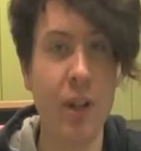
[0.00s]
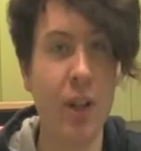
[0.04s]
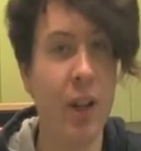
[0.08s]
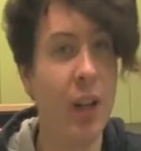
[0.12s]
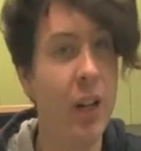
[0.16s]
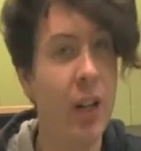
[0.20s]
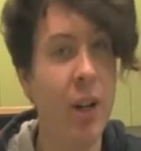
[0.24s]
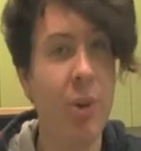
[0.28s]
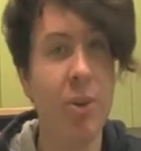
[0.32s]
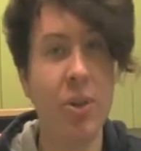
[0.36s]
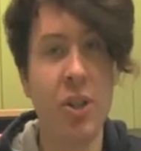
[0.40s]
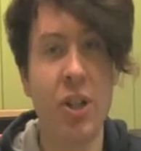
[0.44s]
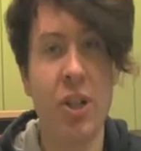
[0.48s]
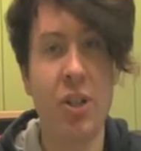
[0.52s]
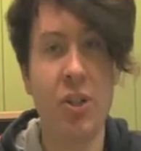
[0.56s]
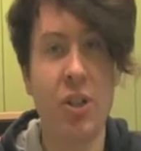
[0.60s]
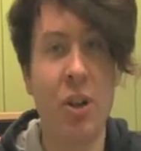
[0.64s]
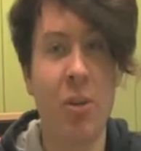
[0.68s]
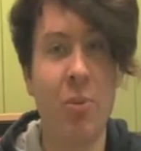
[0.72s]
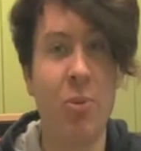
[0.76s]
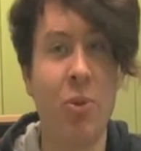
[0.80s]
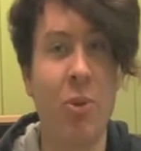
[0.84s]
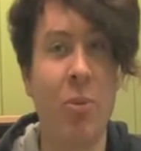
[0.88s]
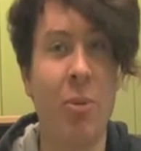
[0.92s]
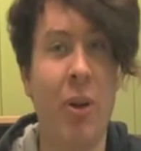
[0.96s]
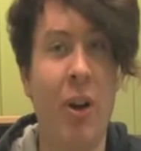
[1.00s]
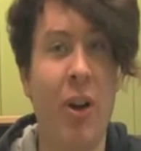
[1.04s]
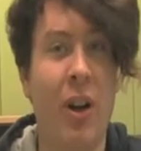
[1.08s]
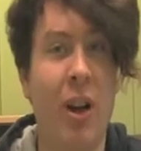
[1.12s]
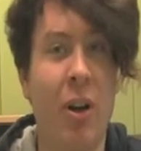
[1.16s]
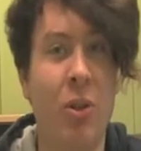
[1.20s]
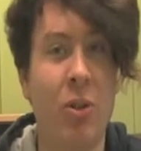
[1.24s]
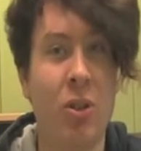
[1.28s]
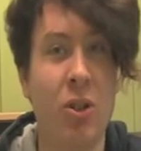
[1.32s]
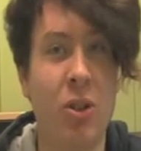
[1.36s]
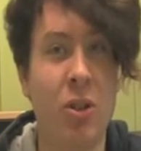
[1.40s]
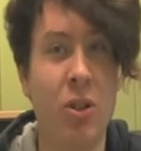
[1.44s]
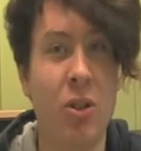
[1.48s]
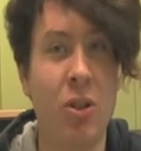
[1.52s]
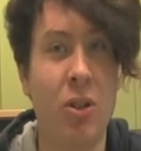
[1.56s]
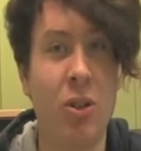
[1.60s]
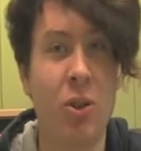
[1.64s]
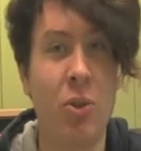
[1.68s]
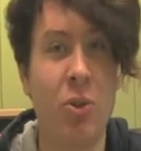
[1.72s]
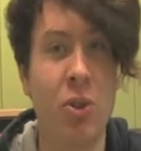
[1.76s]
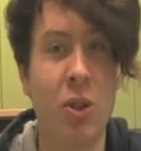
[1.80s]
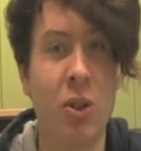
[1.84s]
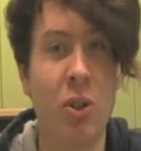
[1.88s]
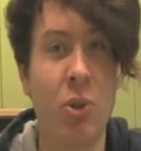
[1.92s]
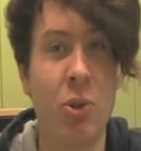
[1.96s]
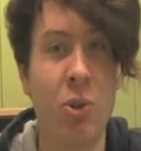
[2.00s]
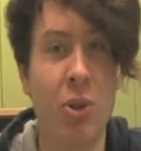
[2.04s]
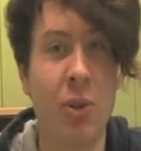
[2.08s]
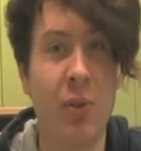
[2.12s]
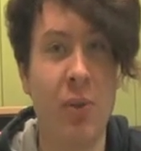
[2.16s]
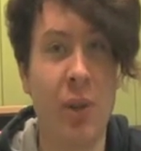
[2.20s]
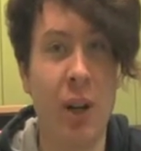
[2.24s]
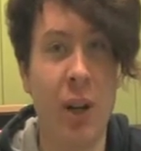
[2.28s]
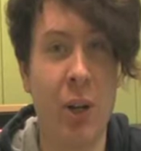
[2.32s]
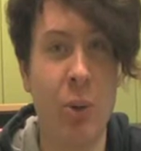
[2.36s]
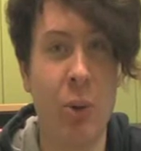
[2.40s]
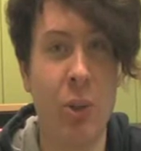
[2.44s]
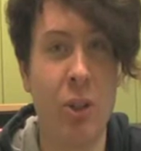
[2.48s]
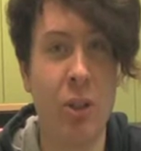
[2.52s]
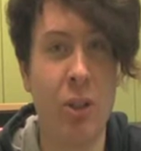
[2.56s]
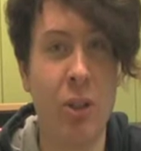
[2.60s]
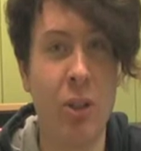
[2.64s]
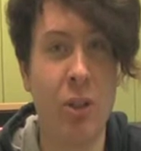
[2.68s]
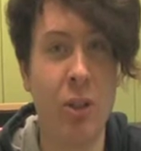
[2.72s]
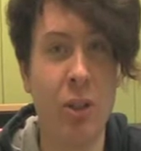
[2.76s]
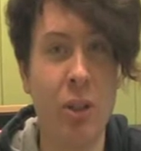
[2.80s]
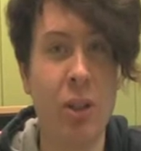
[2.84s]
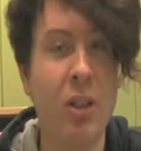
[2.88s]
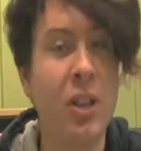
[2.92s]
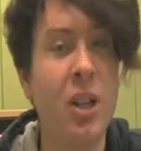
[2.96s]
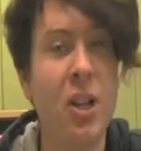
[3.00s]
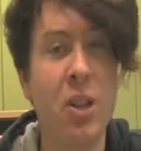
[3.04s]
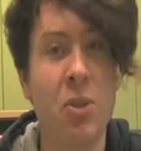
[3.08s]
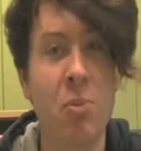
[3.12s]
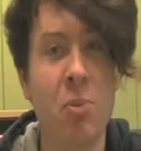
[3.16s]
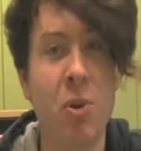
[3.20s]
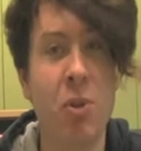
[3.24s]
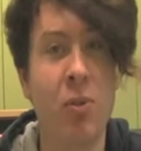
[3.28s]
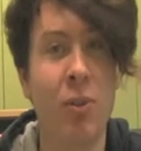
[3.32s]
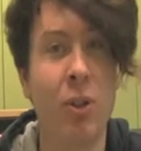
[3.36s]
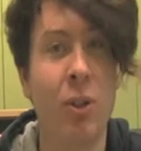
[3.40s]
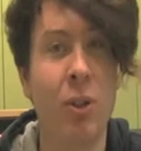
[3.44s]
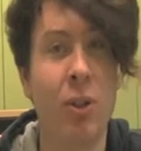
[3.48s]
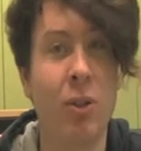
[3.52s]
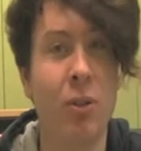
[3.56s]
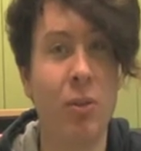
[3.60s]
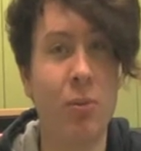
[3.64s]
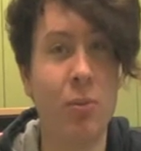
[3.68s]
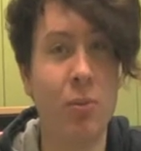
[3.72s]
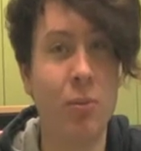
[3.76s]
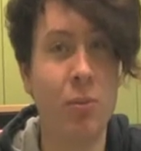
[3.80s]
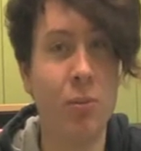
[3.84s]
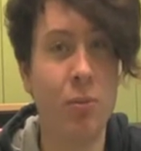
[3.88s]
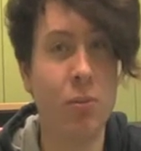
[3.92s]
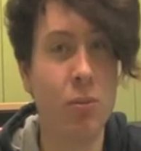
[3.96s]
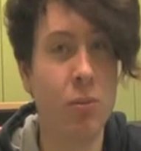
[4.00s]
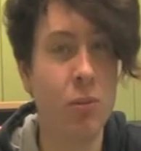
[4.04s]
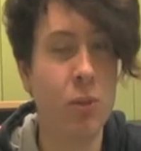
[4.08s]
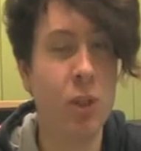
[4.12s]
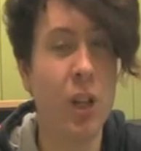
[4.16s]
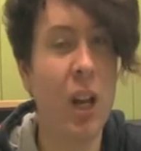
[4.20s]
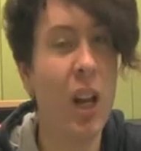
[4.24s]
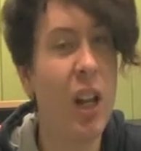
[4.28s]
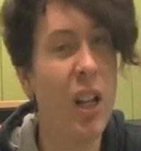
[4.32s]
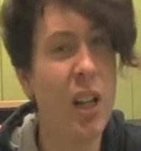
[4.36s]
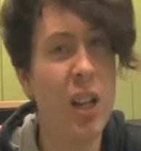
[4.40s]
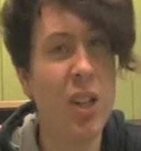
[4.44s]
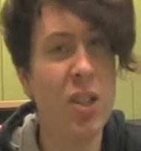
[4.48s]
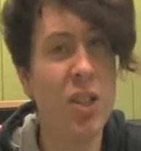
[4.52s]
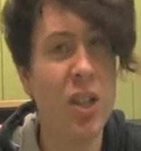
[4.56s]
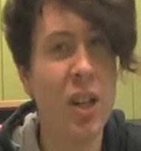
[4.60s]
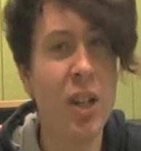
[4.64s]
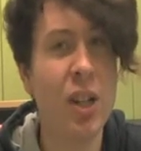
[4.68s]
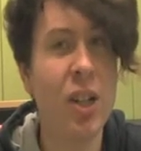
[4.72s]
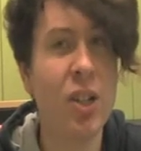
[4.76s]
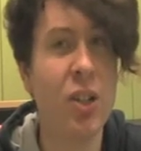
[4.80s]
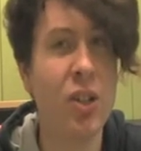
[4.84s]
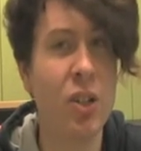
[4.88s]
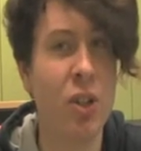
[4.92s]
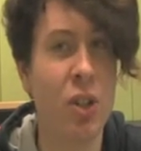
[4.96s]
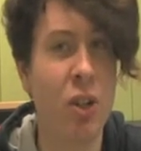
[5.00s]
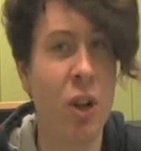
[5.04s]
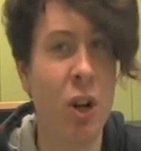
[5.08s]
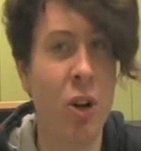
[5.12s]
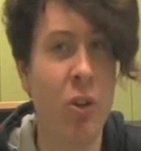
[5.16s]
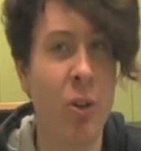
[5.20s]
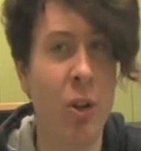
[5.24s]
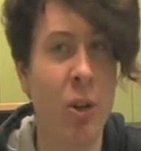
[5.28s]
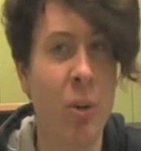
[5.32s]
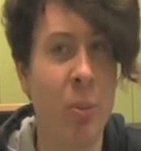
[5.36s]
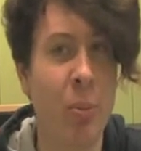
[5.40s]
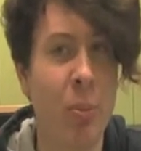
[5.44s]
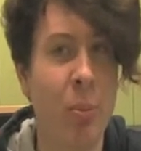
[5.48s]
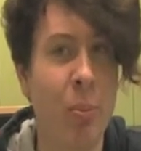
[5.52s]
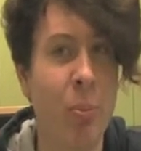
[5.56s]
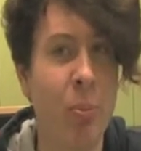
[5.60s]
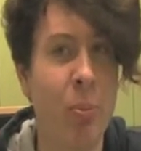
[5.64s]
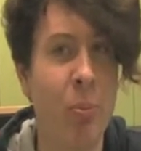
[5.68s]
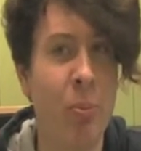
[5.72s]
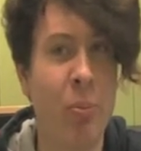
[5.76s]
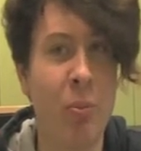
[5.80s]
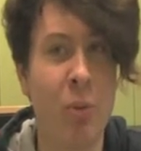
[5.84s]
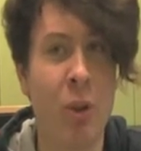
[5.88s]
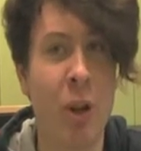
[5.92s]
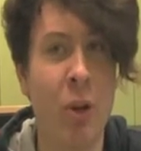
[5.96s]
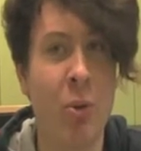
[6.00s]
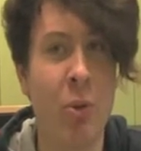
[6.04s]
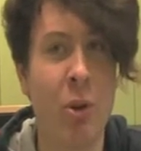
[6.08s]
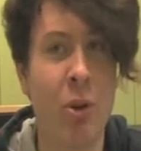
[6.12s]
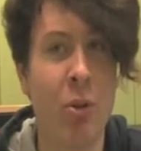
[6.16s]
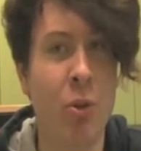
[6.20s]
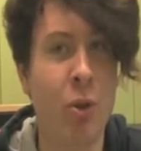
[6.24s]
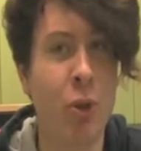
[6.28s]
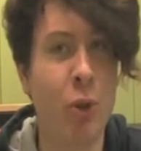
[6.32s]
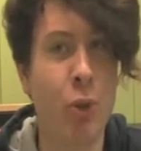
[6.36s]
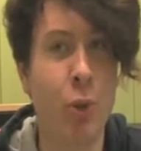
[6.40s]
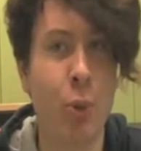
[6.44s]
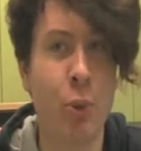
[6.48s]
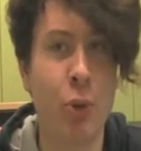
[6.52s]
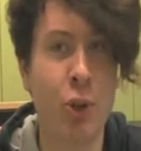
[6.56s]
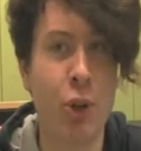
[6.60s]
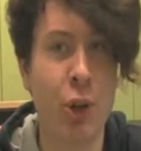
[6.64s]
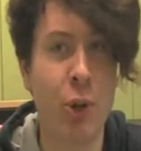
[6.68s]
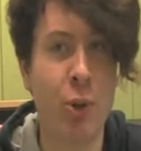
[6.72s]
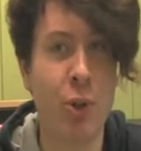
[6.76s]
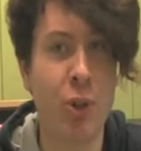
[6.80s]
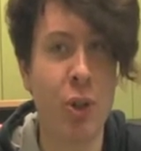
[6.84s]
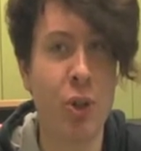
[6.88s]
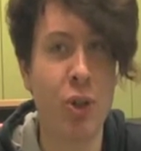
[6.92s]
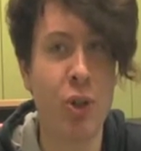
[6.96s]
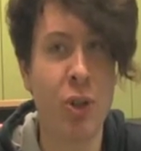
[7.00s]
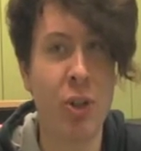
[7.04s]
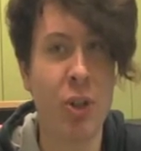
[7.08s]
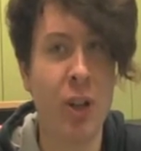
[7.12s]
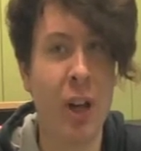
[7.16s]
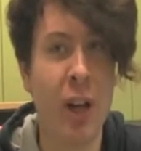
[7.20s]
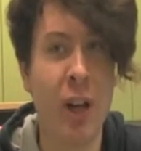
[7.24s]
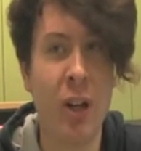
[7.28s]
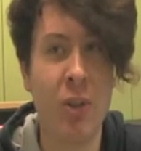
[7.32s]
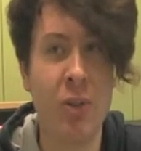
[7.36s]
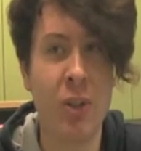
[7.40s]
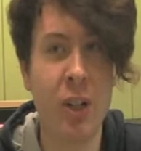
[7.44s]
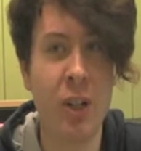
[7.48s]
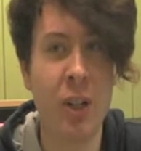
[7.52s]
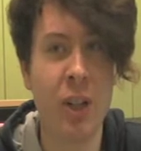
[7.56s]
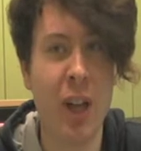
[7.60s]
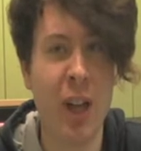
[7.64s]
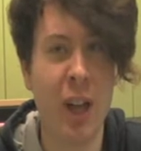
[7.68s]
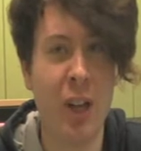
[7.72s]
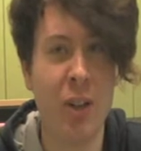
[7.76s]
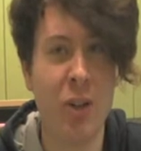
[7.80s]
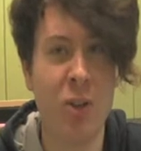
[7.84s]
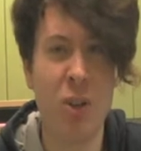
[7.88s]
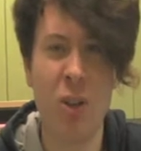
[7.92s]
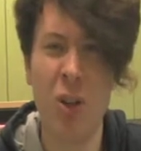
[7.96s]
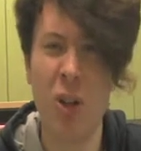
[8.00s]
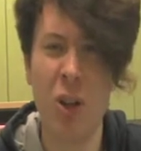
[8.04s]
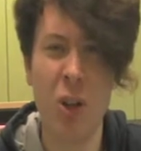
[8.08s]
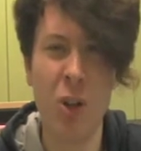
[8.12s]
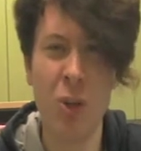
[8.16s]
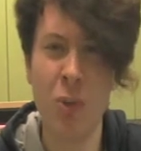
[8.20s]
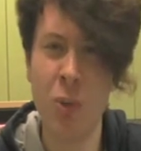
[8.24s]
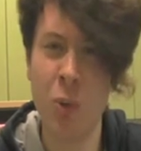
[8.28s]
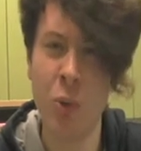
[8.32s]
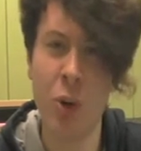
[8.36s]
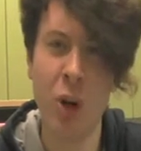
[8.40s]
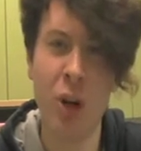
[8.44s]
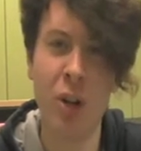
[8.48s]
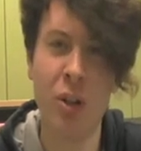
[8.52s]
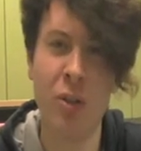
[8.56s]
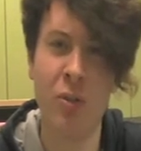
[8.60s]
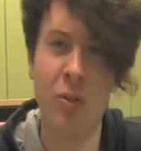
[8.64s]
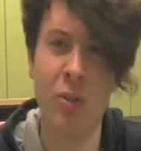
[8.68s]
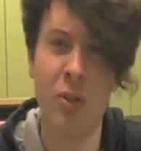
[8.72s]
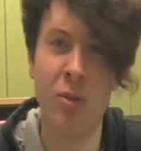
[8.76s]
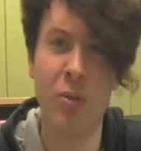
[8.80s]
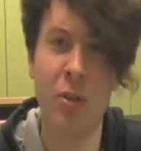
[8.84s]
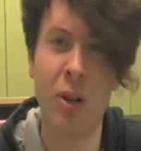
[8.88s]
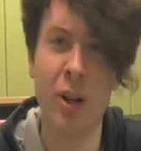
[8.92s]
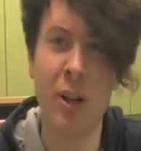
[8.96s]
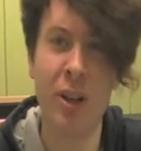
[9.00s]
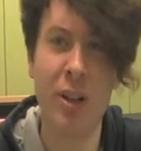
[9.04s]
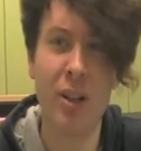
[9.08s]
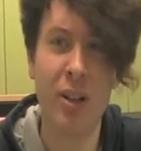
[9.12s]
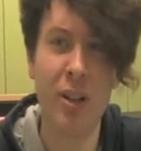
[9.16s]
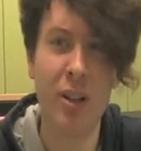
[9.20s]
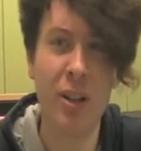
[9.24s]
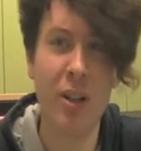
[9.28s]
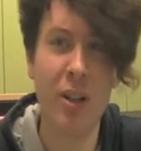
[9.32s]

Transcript: And that was an example about how to use inclusive language. Let's move on. Let's take this scenario that we're on a talk show such as 8 out of 10 Cats. You've all heard of it, right?